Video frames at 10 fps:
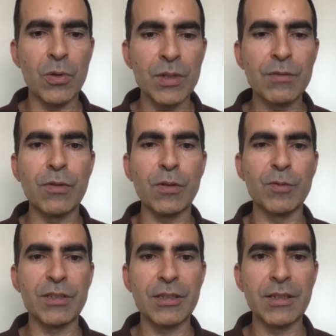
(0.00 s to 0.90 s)
our
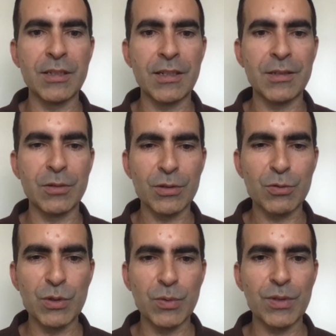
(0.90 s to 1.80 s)
involvement in AI,
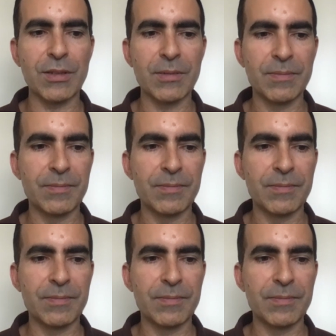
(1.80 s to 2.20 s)
not reduce it.